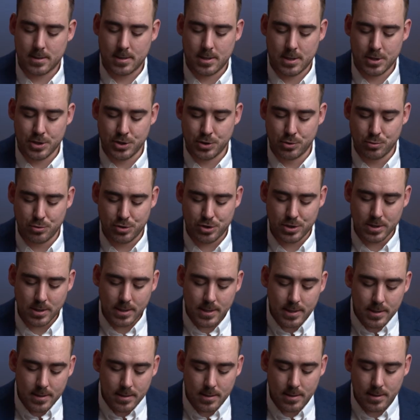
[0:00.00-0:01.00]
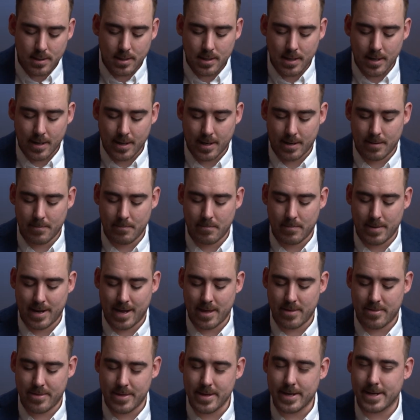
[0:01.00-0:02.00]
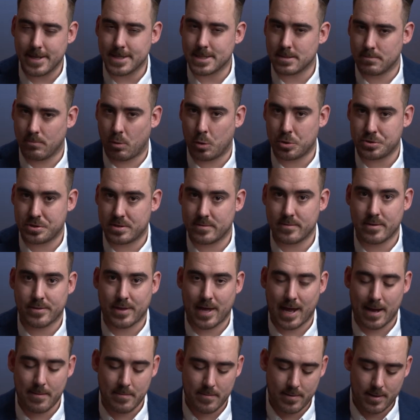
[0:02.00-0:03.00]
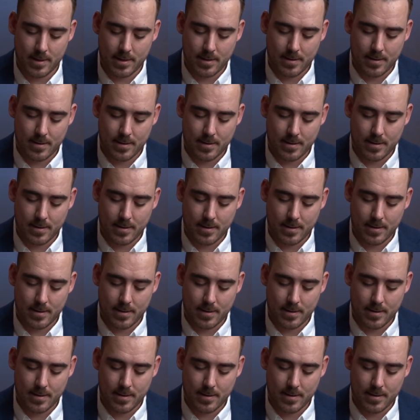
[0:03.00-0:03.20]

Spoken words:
usually, I think it's most of the time,